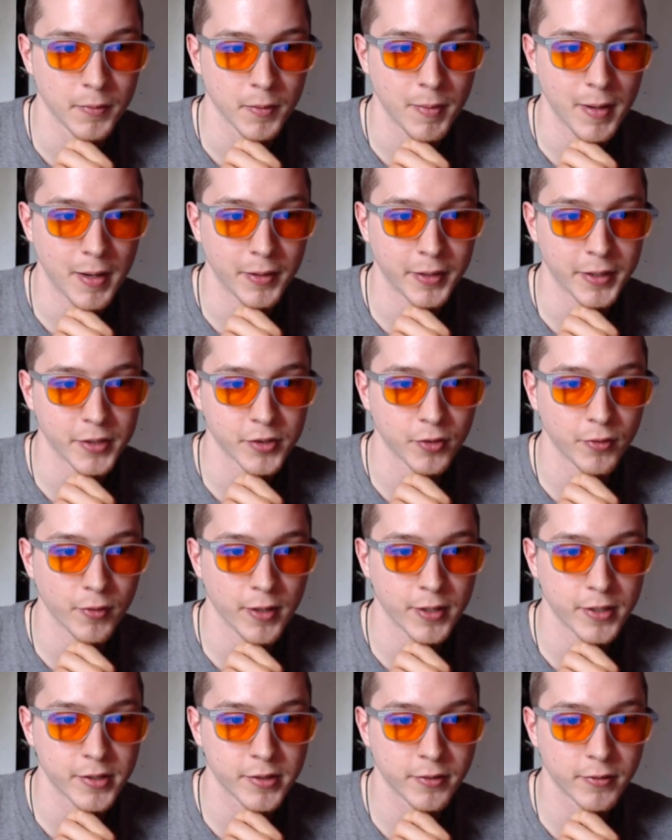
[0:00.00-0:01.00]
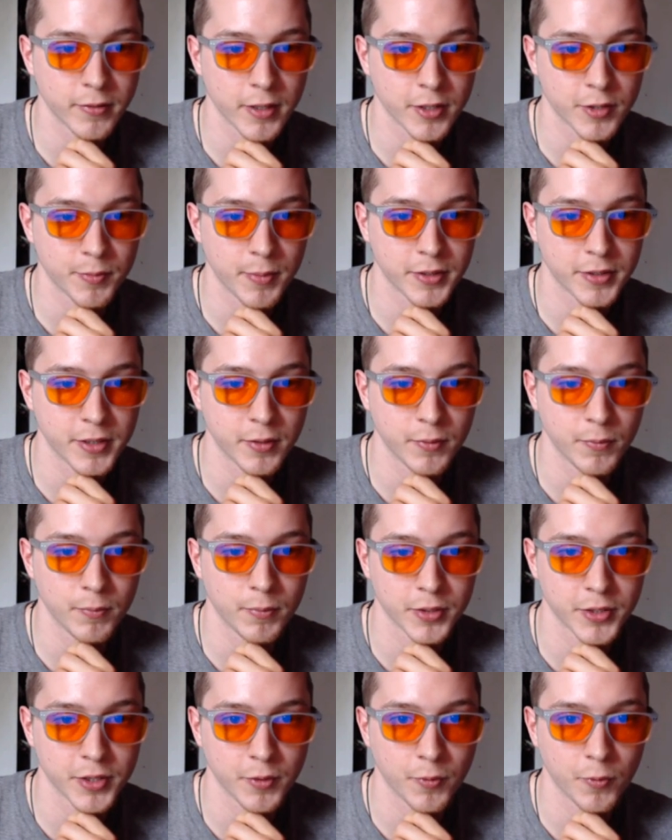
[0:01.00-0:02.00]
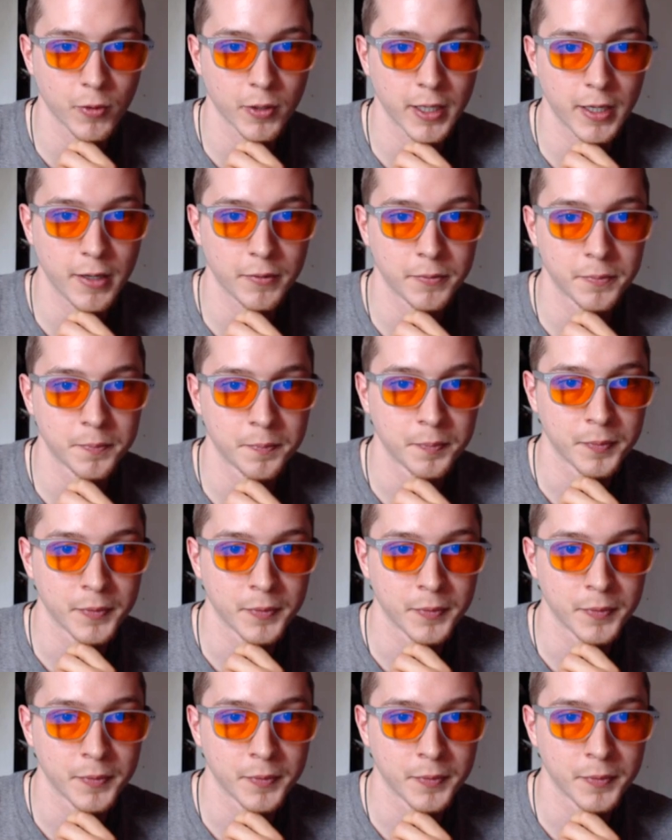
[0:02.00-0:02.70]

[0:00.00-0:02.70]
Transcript: Rebounding is a great stress busting, busting workout.